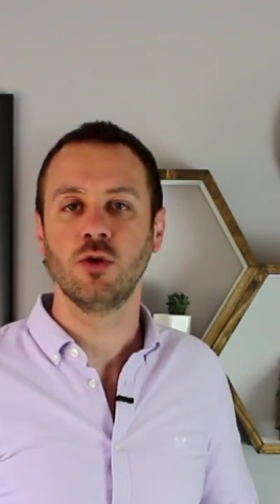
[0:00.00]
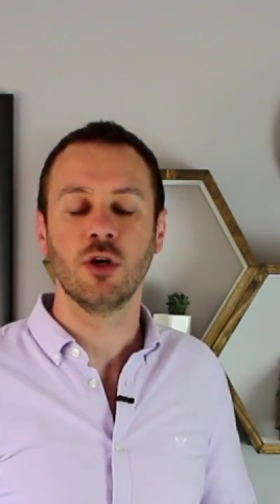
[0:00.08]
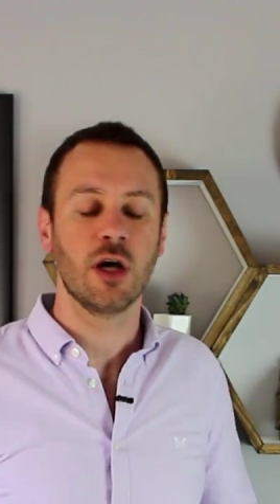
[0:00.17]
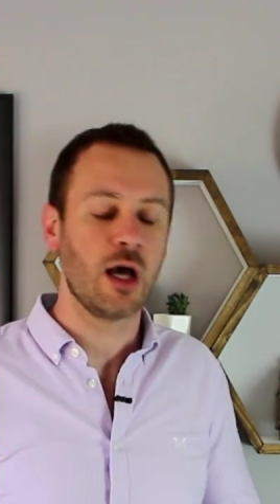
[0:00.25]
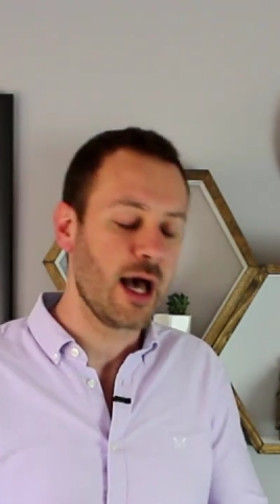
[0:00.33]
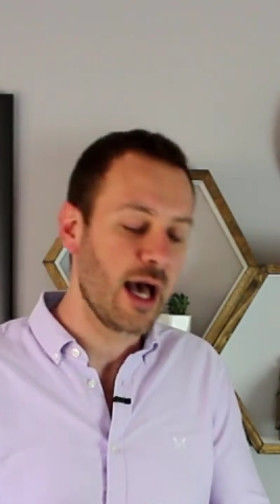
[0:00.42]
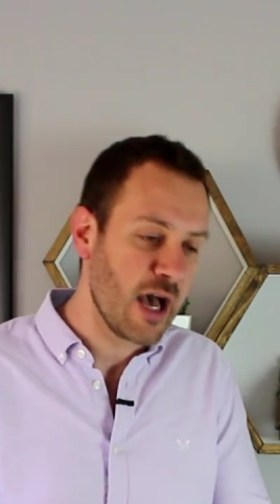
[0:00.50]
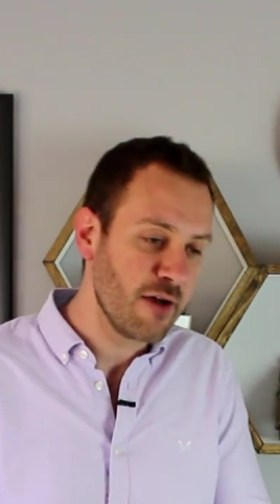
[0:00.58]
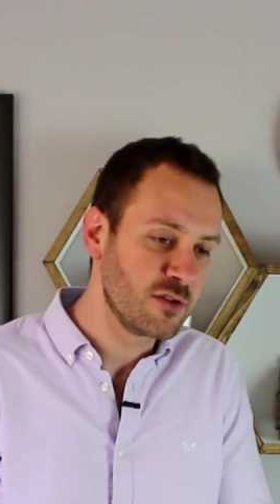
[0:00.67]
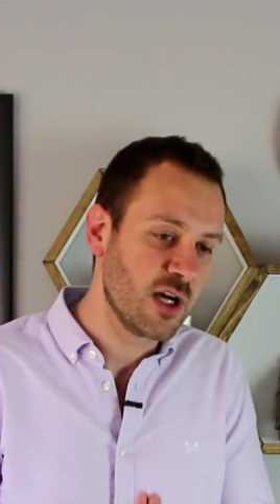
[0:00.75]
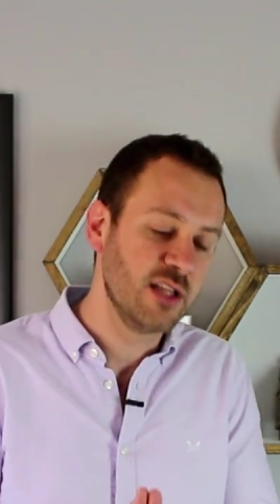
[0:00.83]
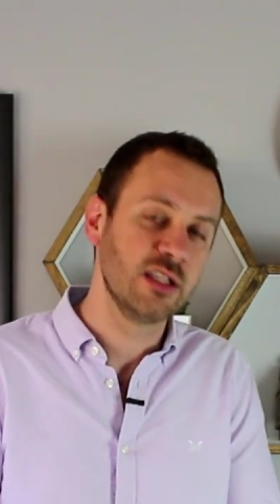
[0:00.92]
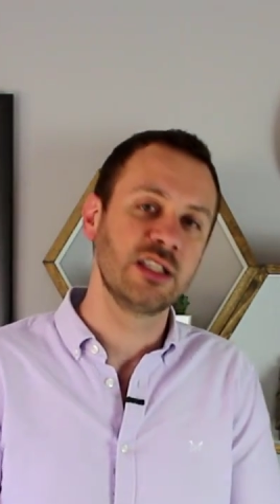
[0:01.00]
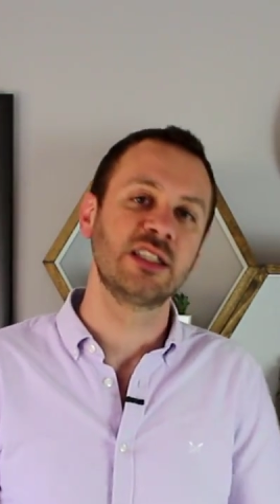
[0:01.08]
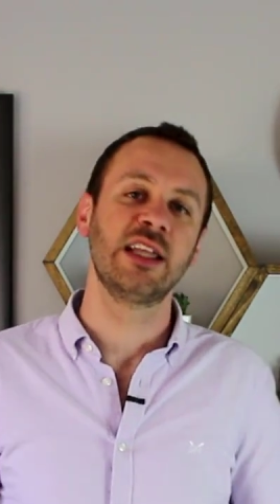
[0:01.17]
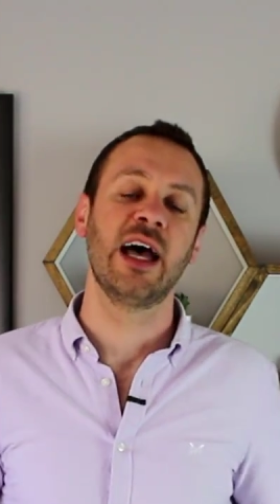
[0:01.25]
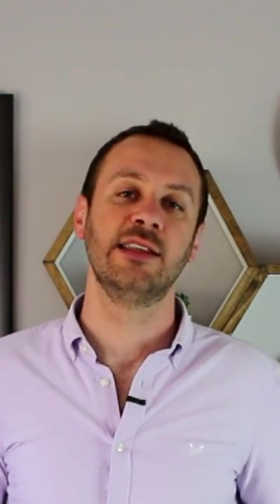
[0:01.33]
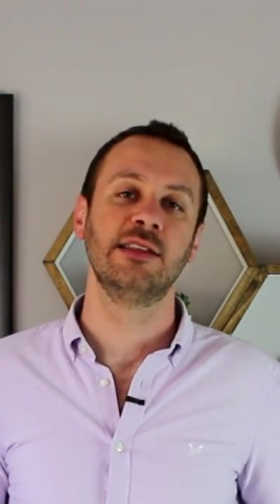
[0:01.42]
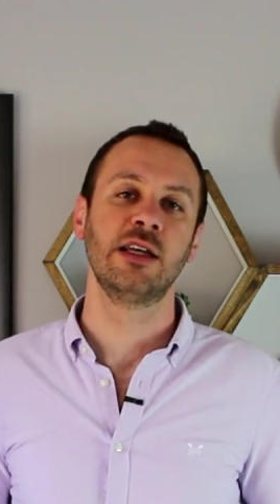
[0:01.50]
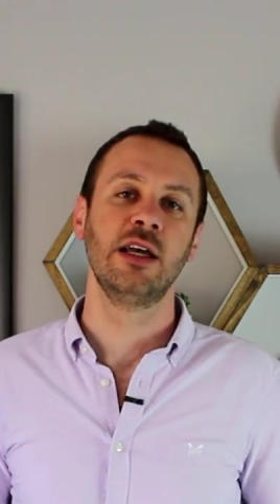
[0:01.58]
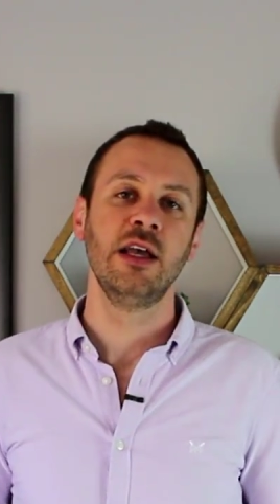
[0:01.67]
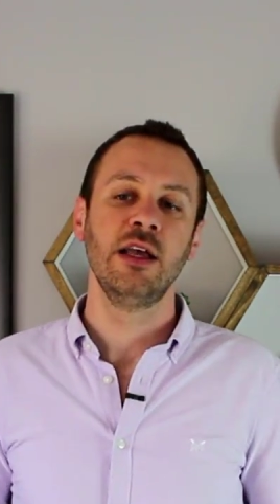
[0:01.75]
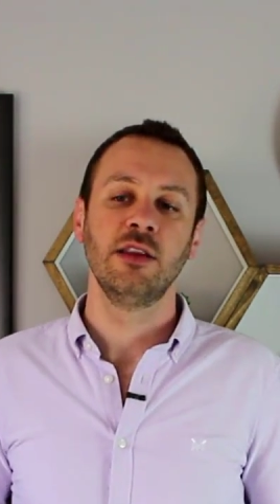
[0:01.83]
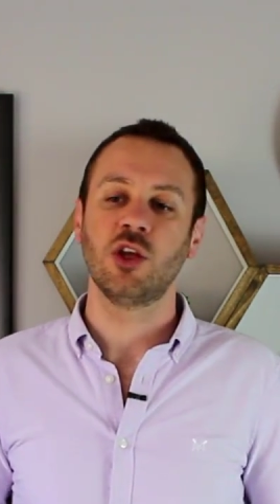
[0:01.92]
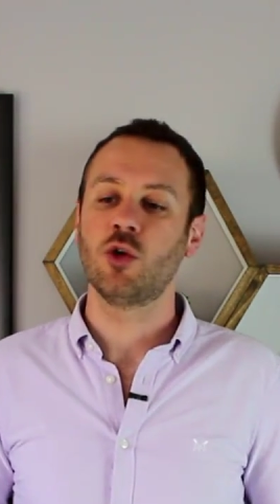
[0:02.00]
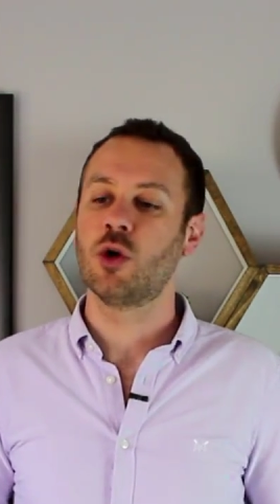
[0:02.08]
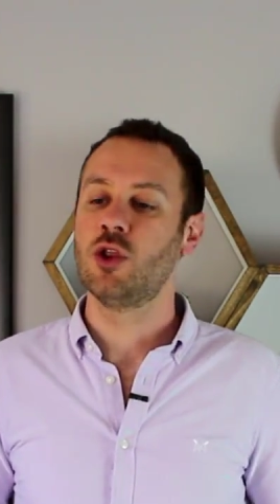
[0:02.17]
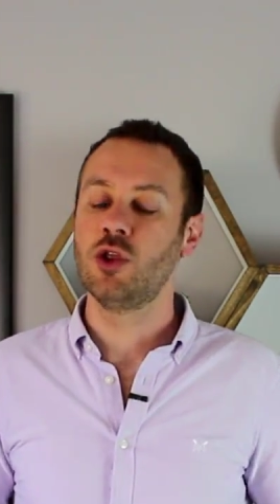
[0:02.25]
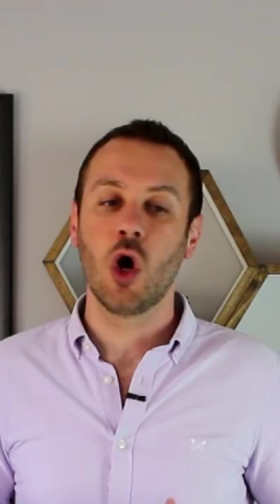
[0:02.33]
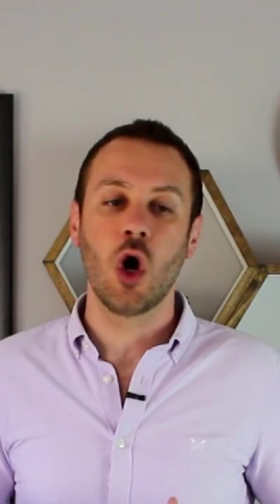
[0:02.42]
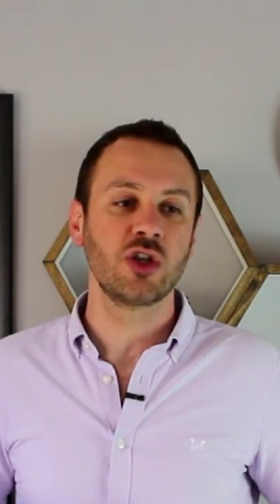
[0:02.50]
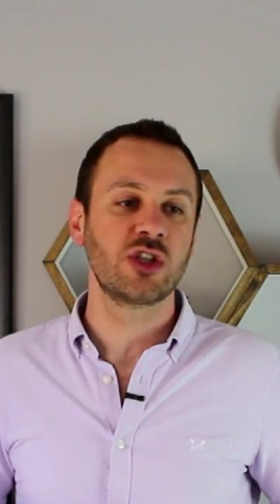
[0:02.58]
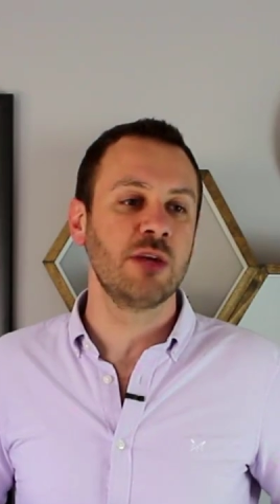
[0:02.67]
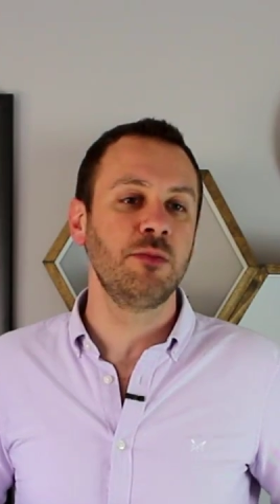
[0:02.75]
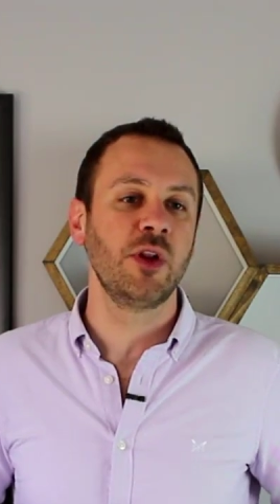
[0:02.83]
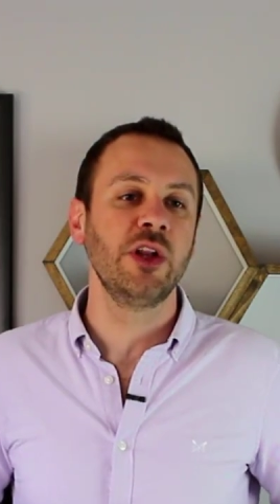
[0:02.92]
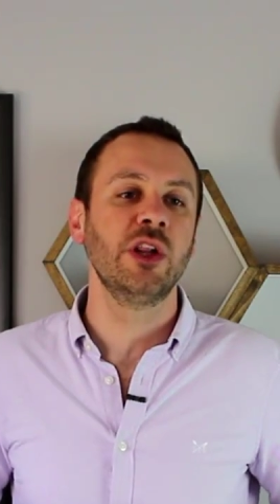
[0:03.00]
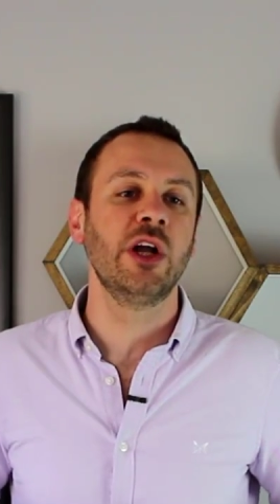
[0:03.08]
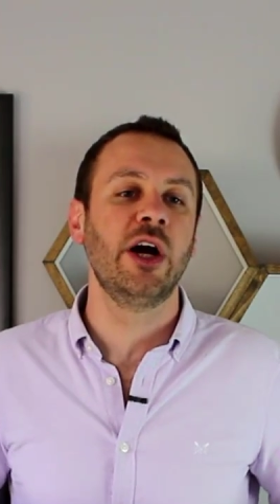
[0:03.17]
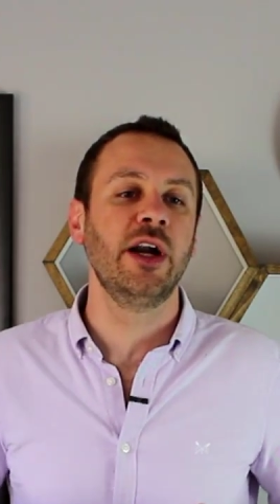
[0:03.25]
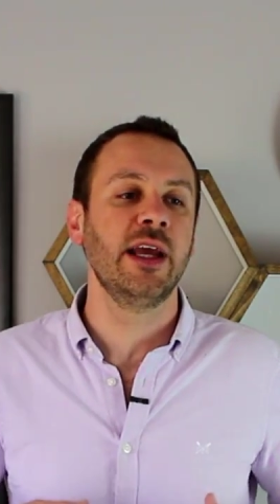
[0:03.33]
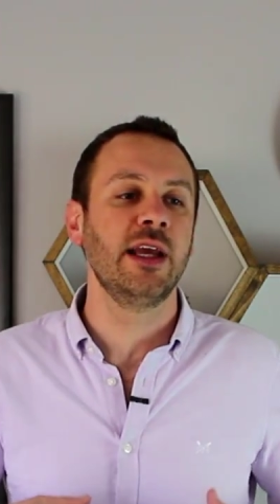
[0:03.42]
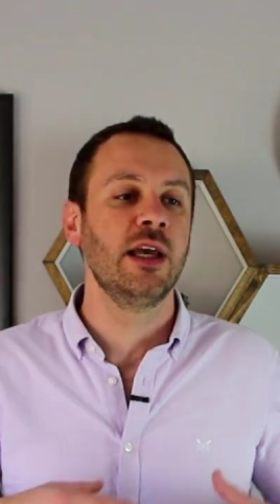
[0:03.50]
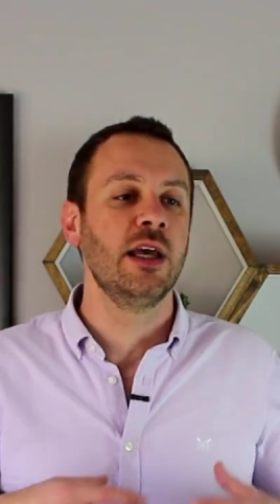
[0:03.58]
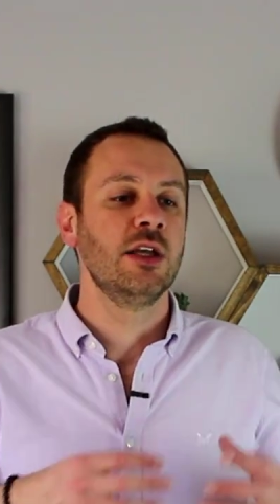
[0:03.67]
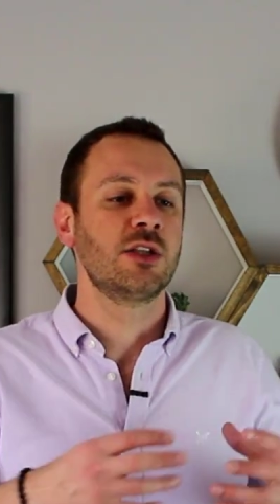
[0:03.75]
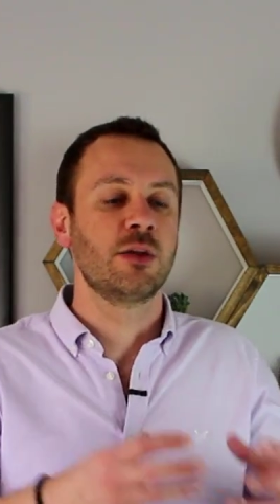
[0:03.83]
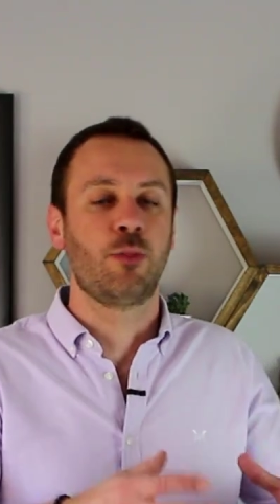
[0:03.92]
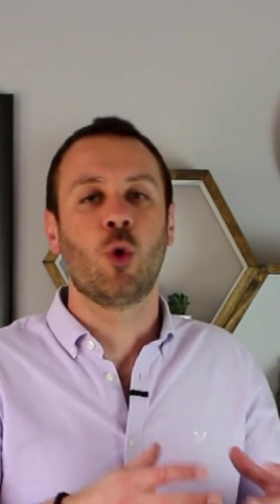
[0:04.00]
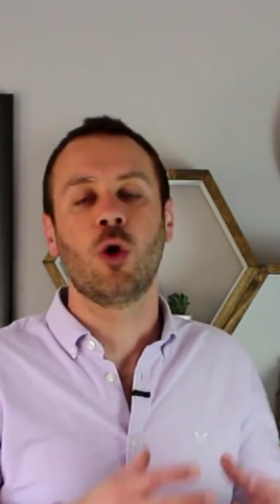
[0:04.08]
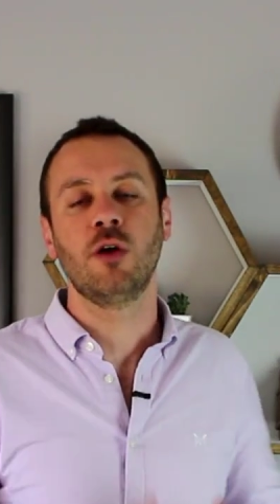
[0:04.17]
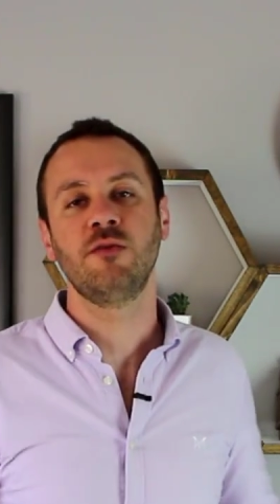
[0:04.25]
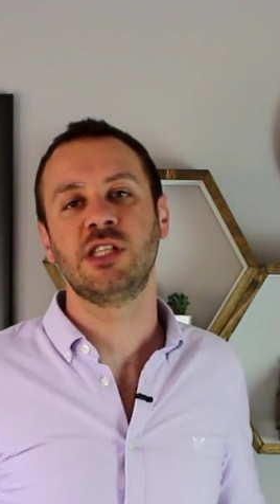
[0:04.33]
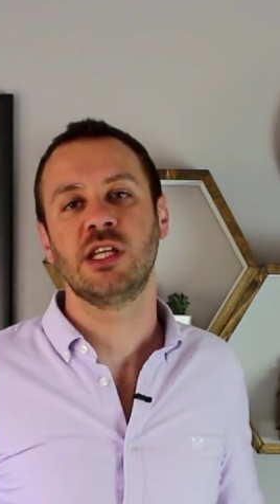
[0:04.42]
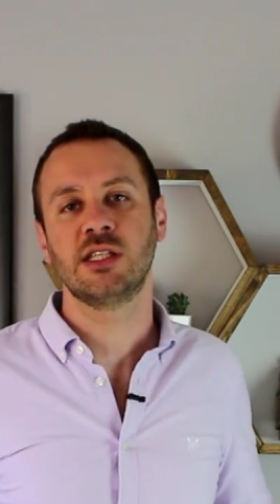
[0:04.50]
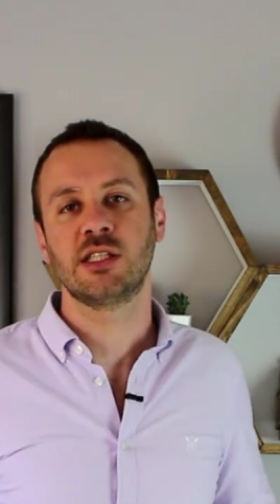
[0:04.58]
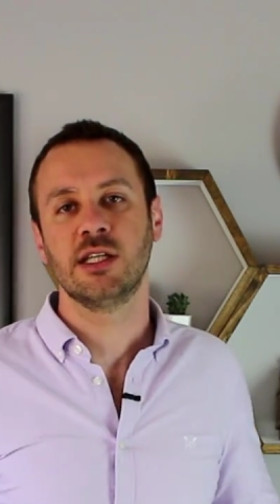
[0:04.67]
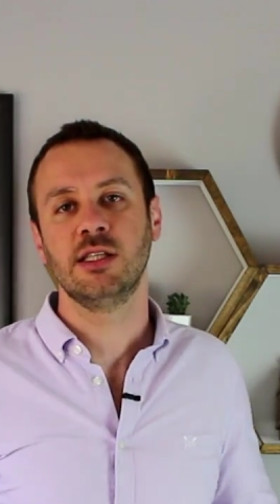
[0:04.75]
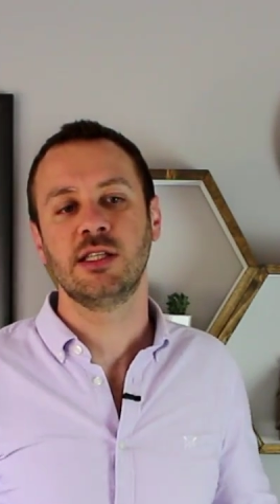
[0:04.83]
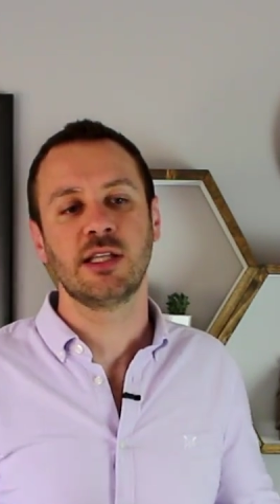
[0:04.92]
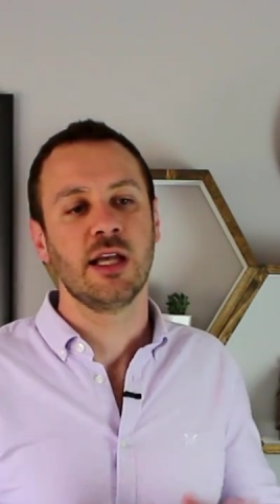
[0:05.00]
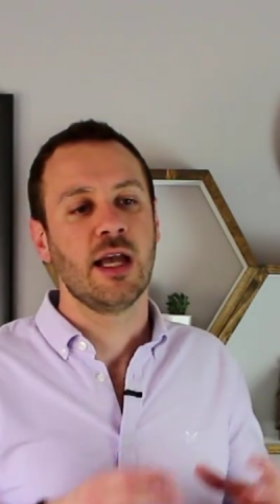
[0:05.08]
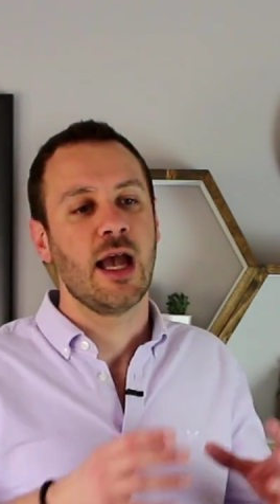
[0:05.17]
You have to understand that you are not simply learning support and resistance